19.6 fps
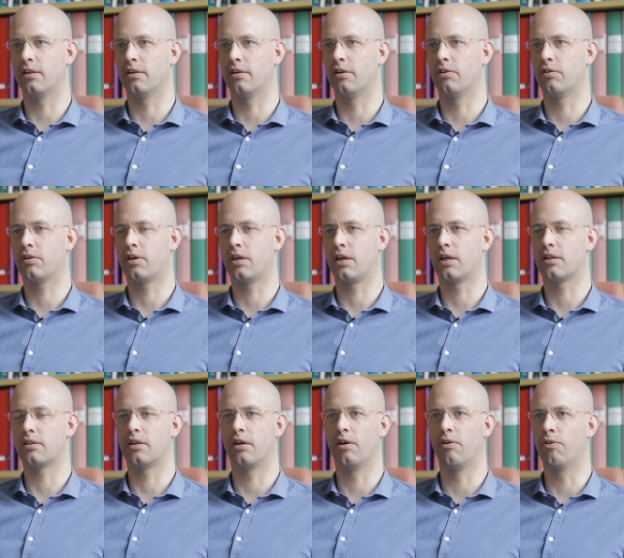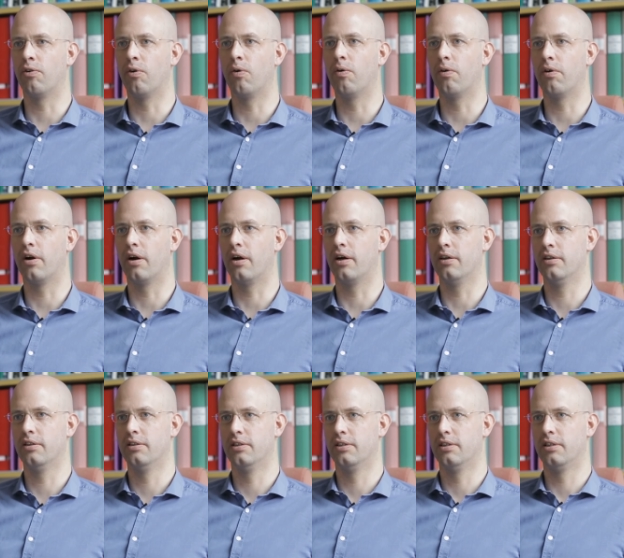looking at the aurora
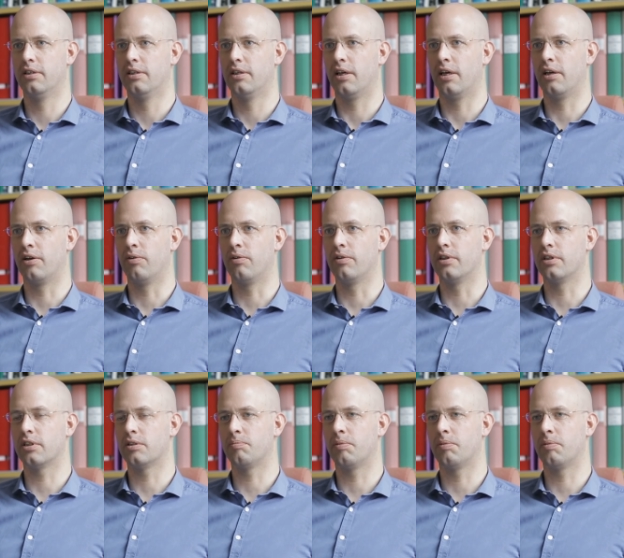and all this.